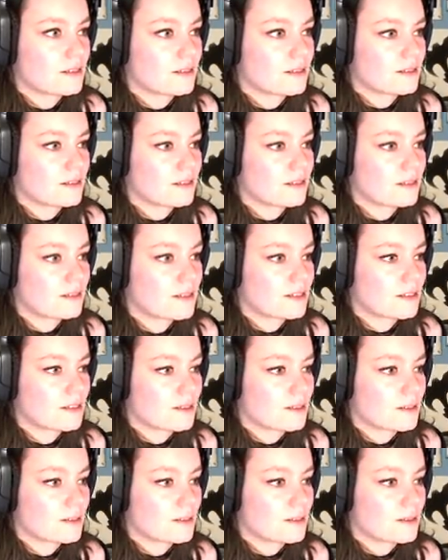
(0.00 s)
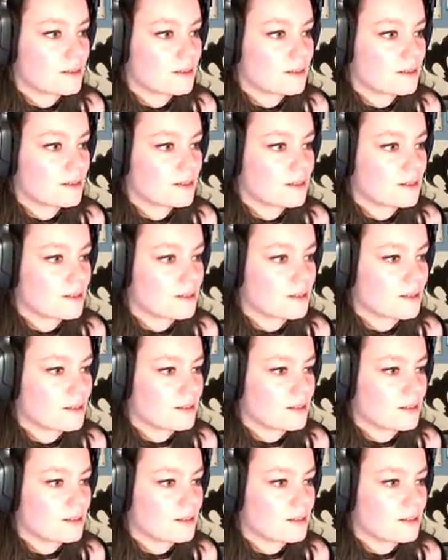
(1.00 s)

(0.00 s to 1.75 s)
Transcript: No one is speaking in this clip.